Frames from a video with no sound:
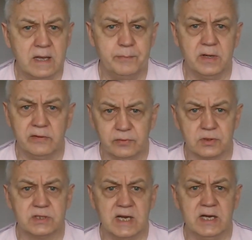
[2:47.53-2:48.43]
it'd be a full
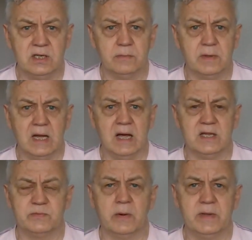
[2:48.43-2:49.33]
stadium at
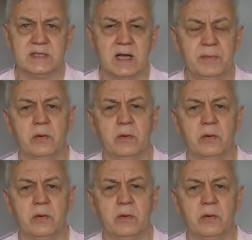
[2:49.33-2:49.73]
this moment in time,